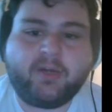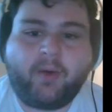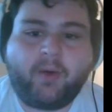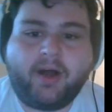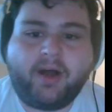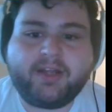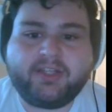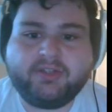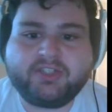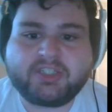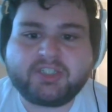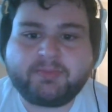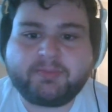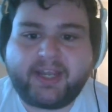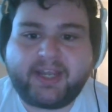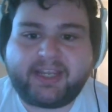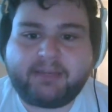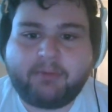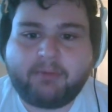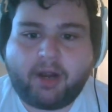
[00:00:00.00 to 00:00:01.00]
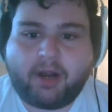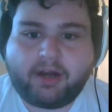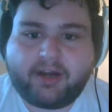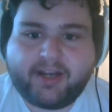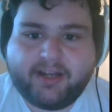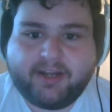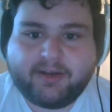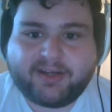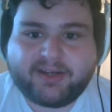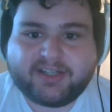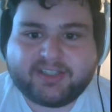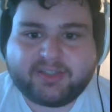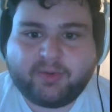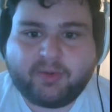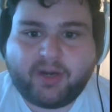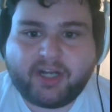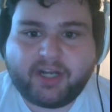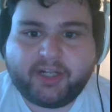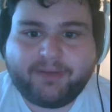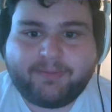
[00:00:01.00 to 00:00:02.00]
want you just picking Mario because you
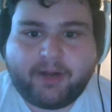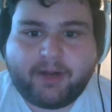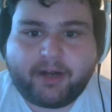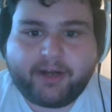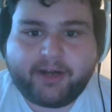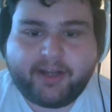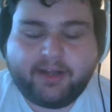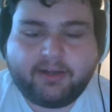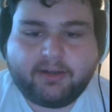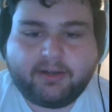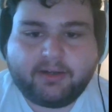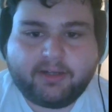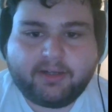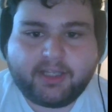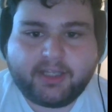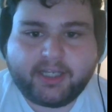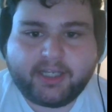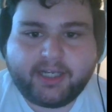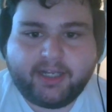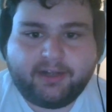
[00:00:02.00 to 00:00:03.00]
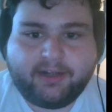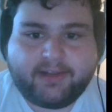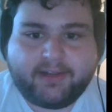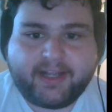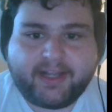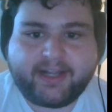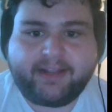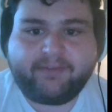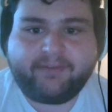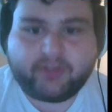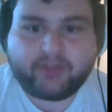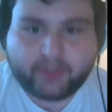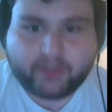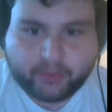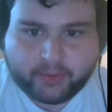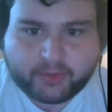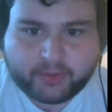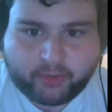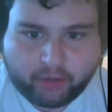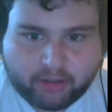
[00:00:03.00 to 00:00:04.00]
want to go Mario. Like if you go to
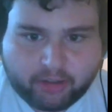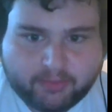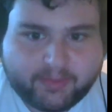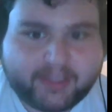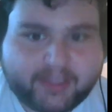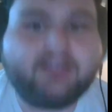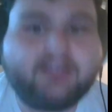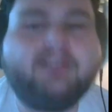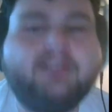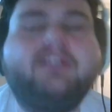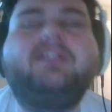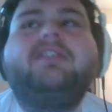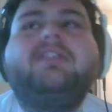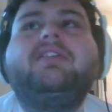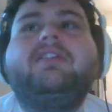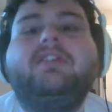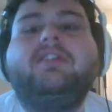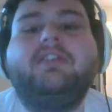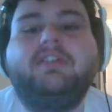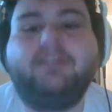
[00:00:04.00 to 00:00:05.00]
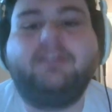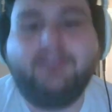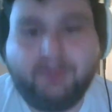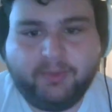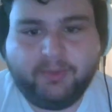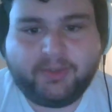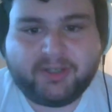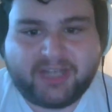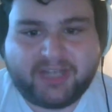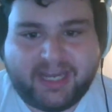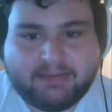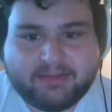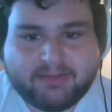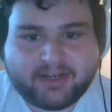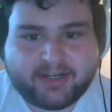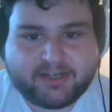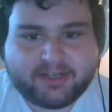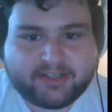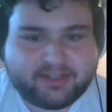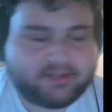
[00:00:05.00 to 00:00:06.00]
a tournament, do what you came there
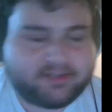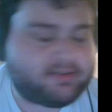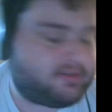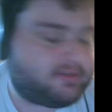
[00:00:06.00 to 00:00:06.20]
to do.